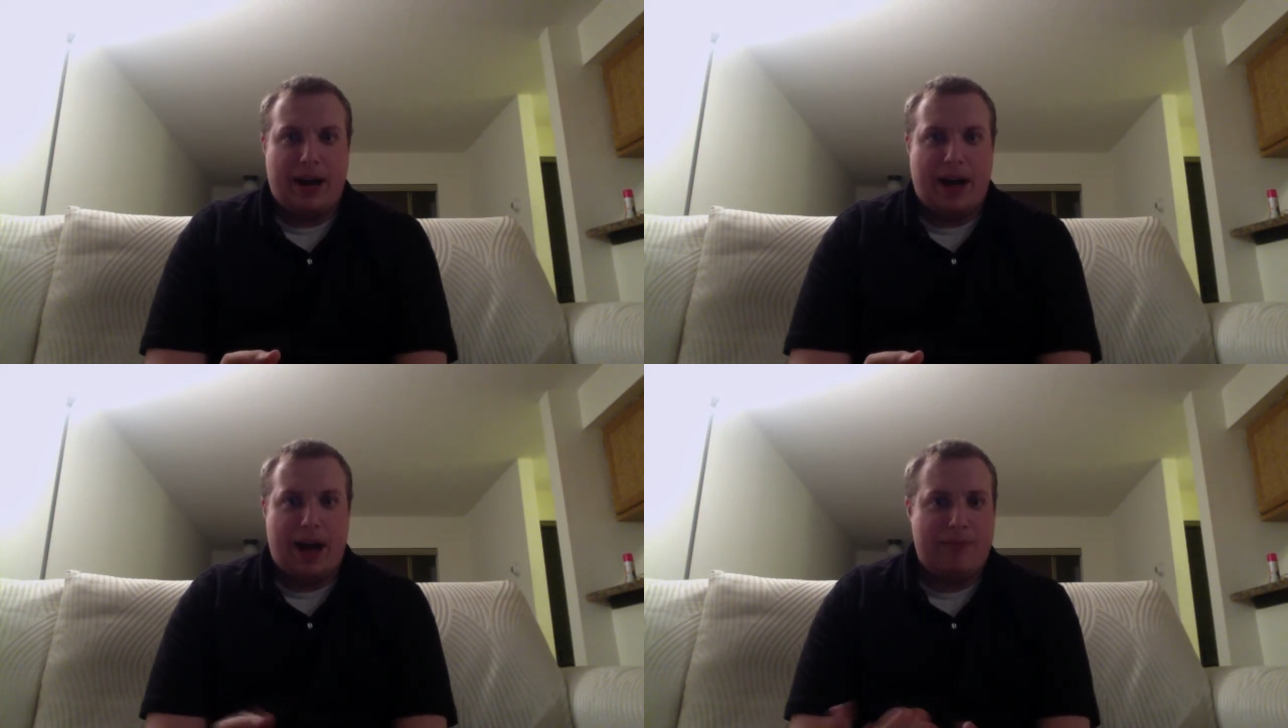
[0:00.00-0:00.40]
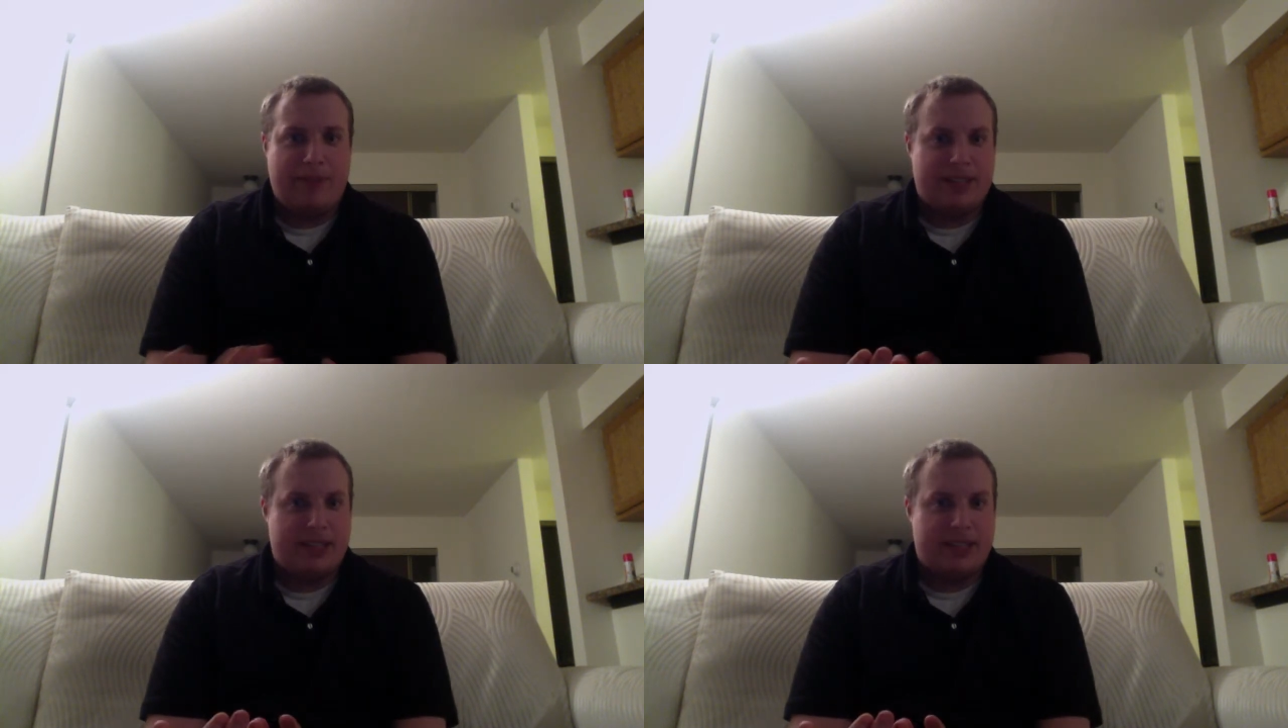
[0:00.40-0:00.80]

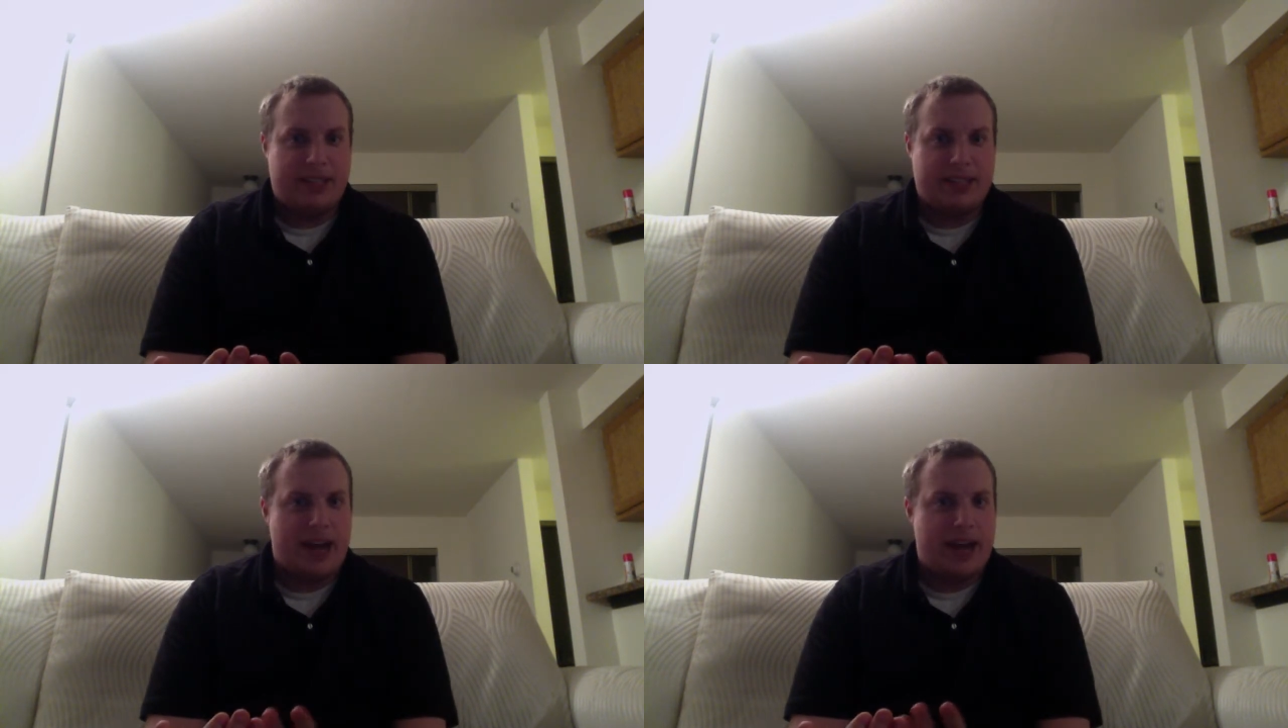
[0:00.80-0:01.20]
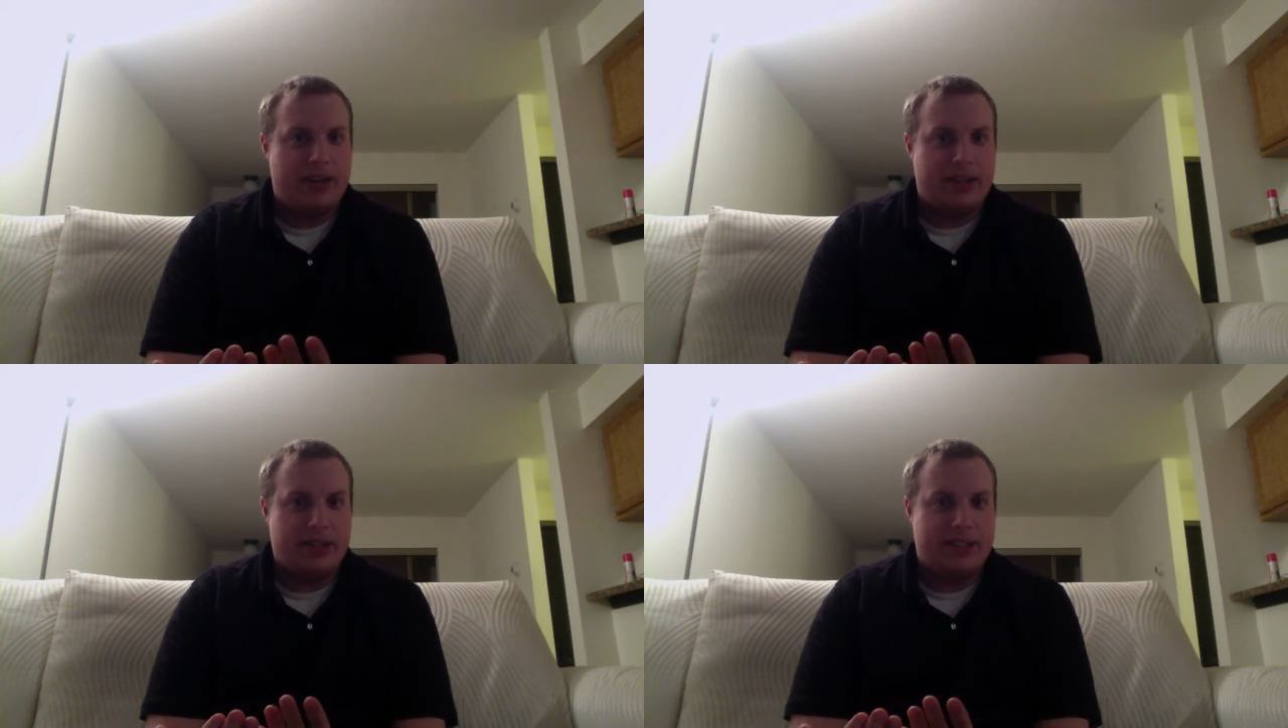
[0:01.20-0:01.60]
obviously this guy
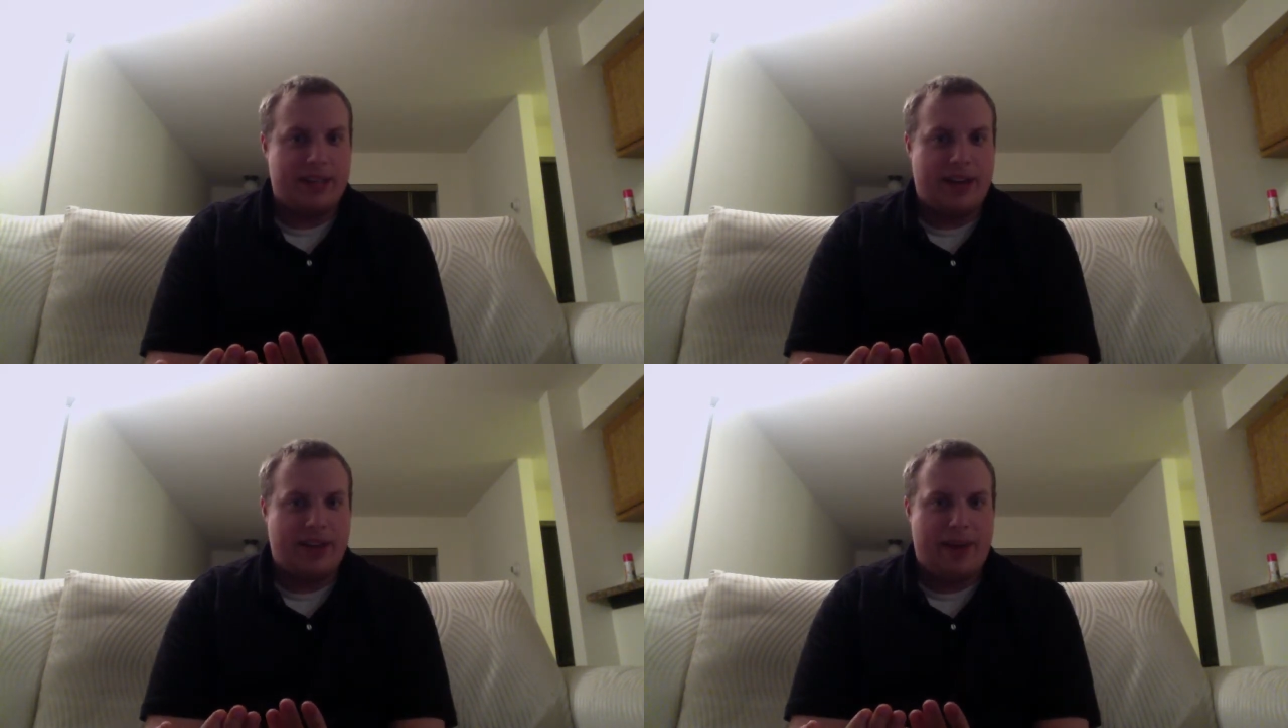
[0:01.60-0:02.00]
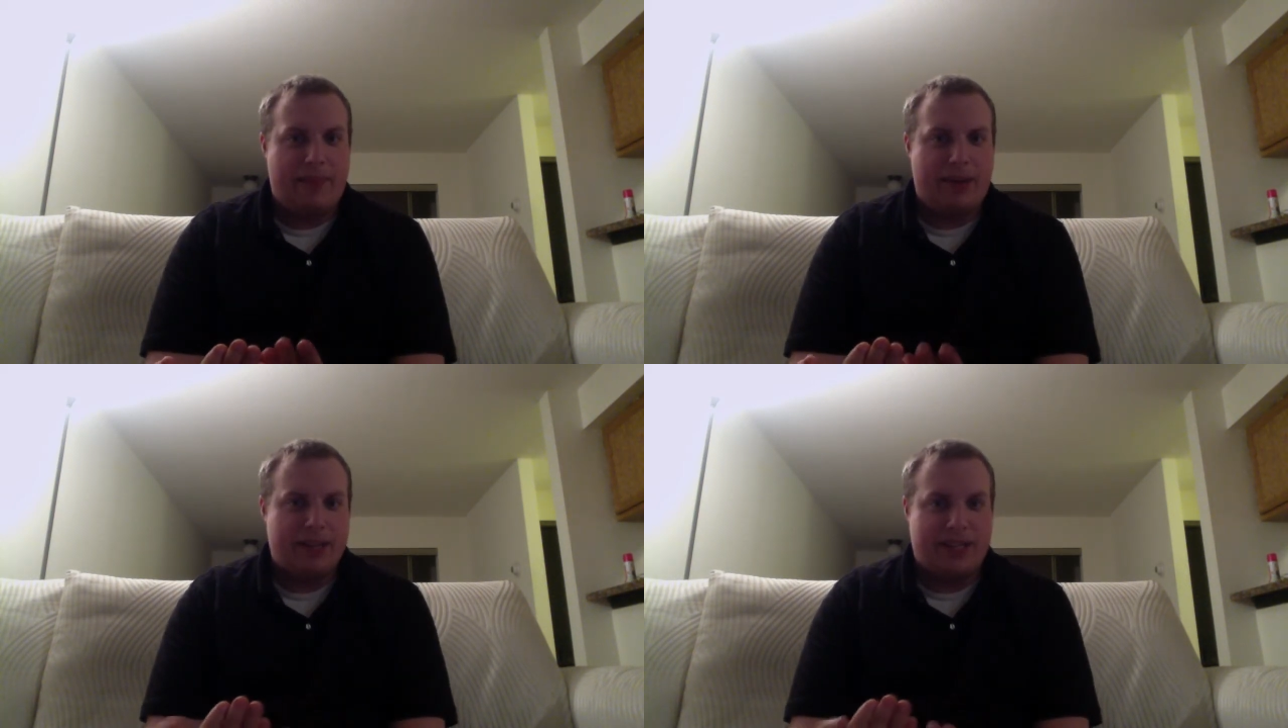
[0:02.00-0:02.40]
couldn't tell that
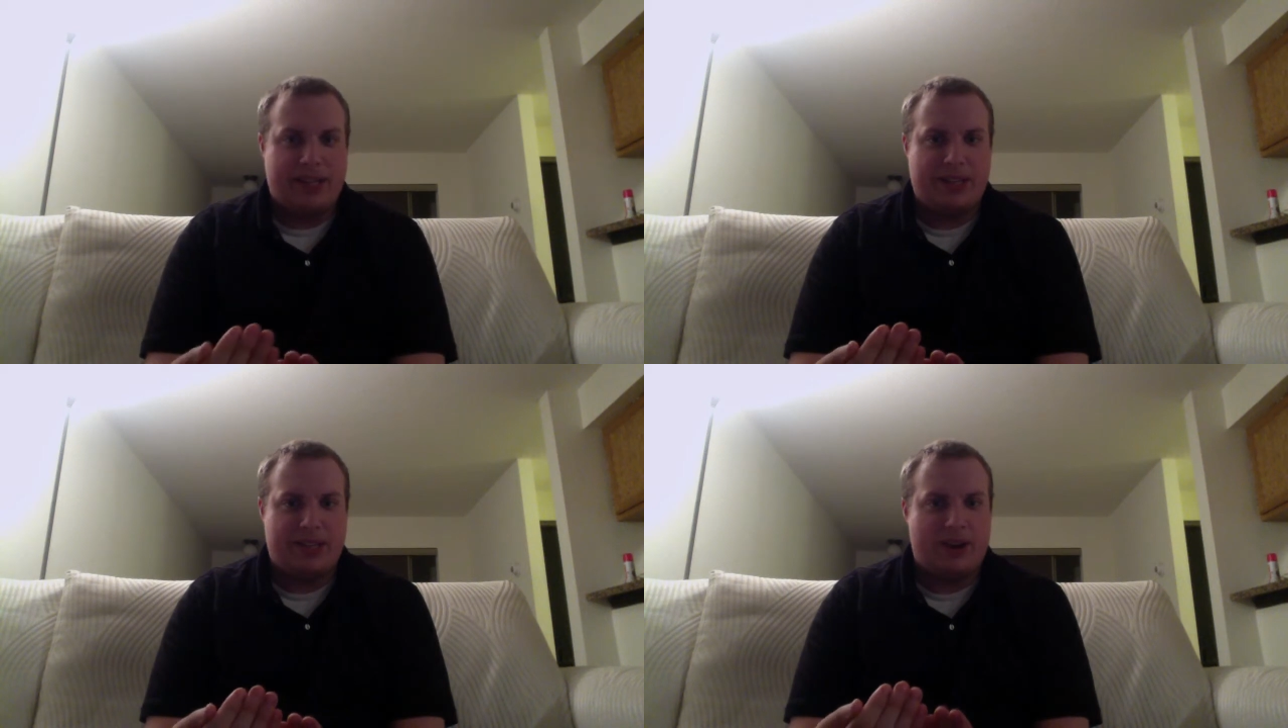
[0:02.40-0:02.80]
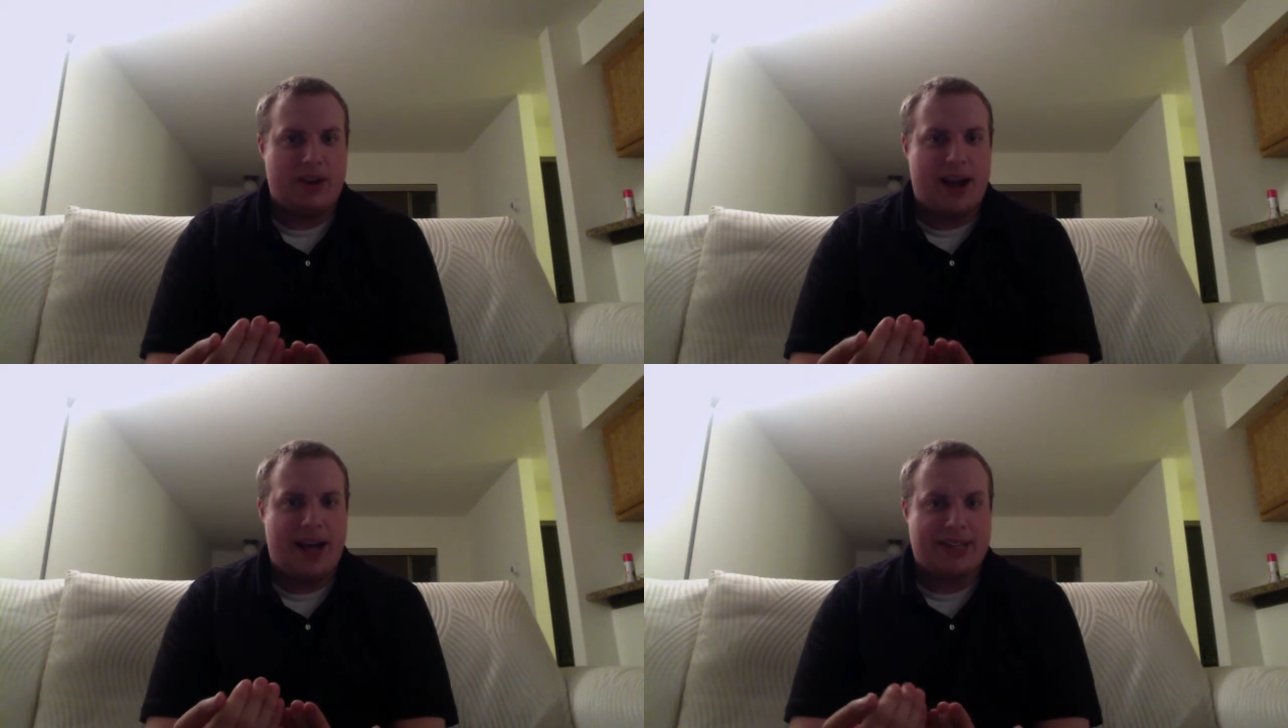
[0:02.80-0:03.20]
because he
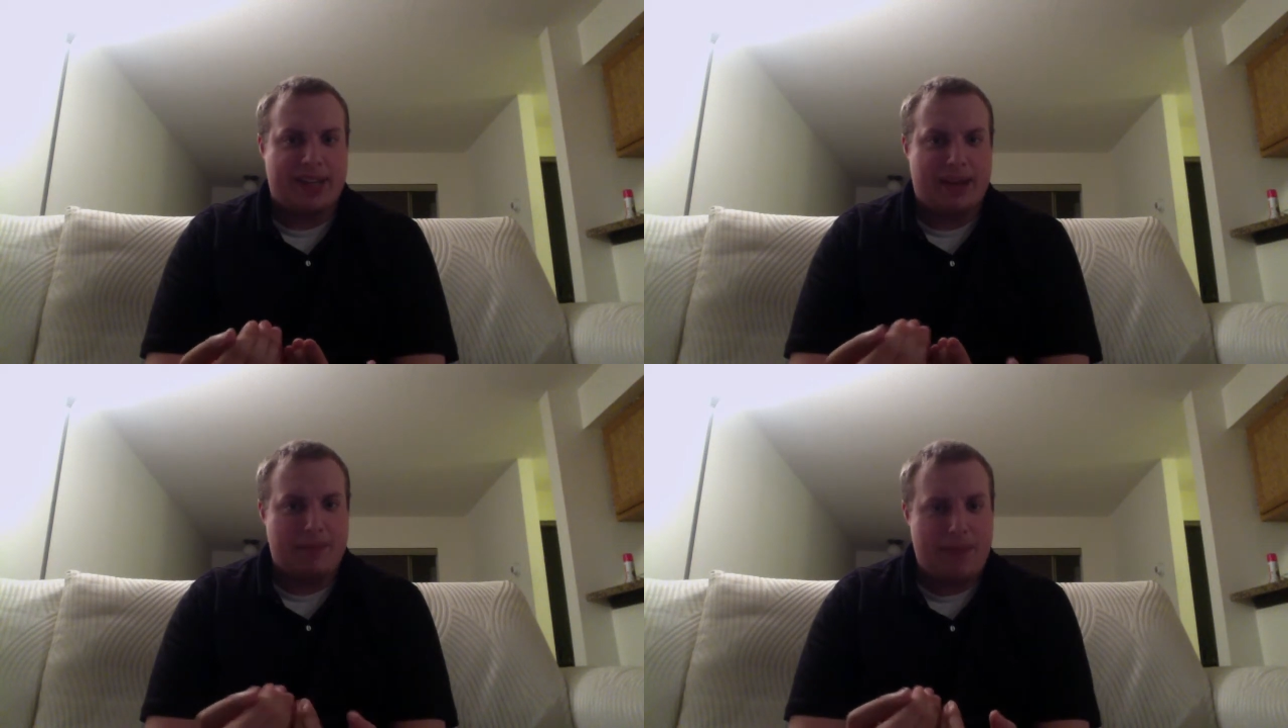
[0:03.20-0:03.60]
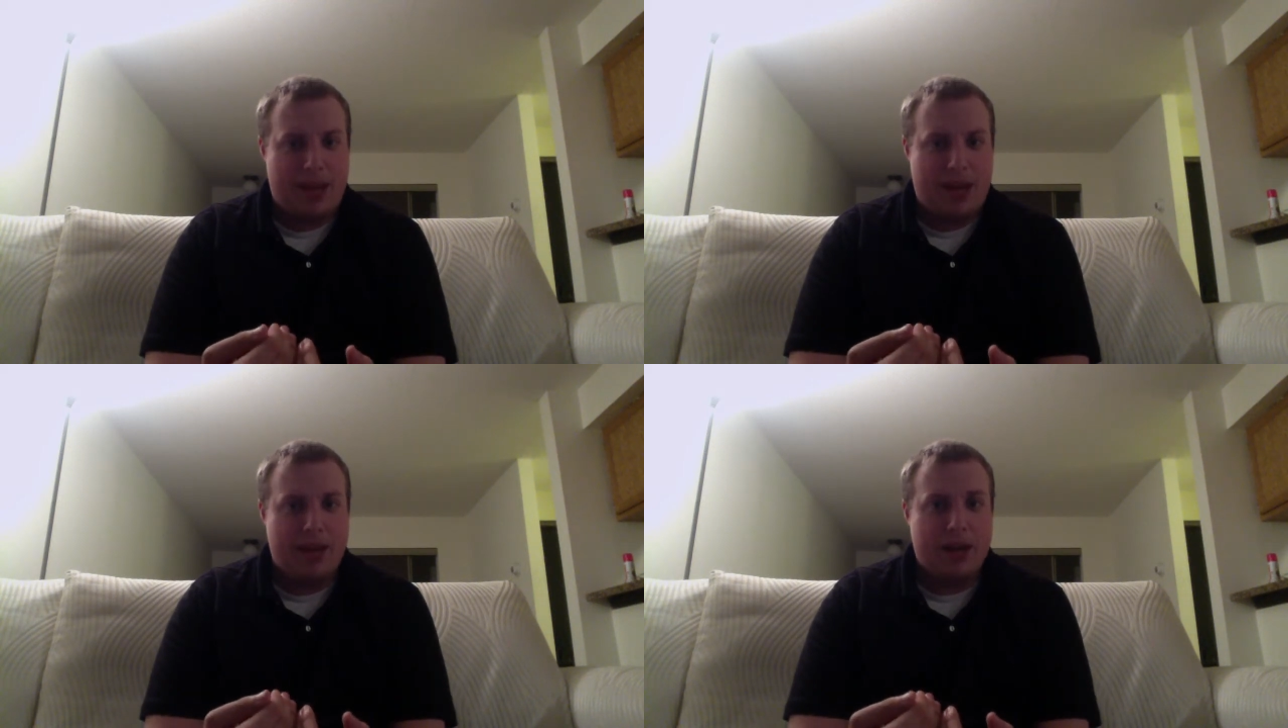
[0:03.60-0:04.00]
started asking
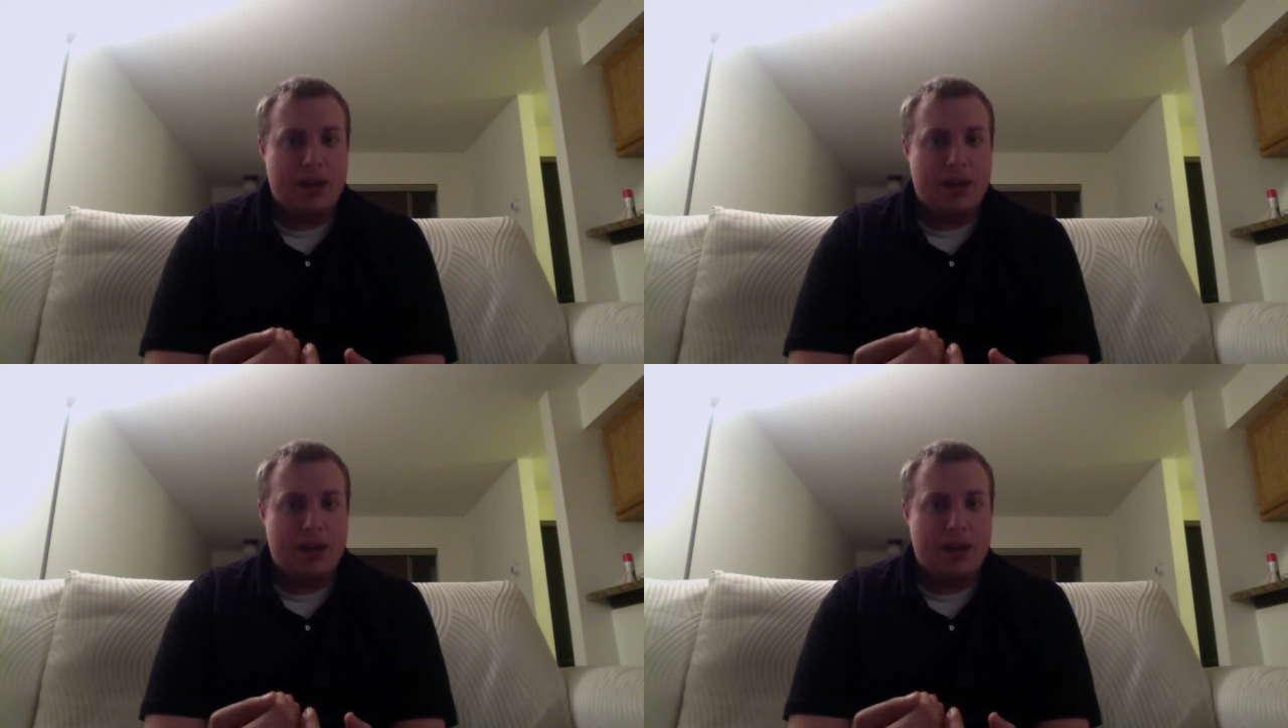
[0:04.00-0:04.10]
me